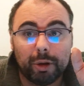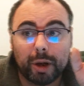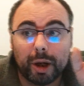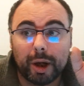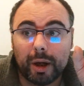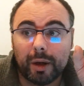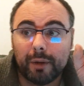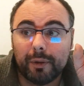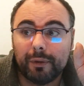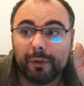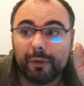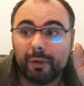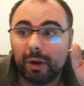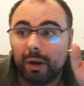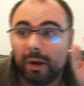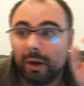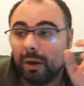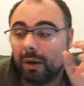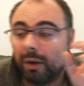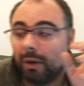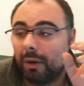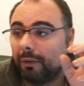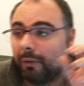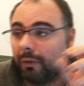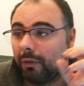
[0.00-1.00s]
have,
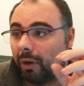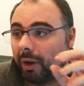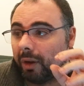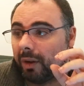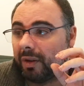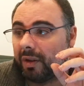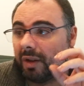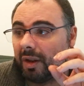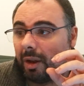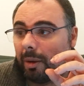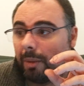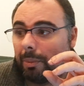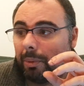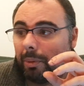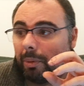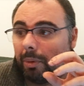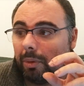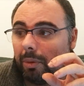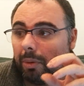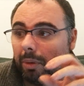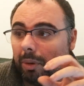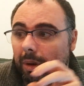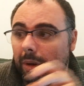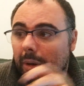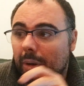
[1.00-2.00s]
for
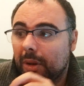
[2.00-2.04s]
example,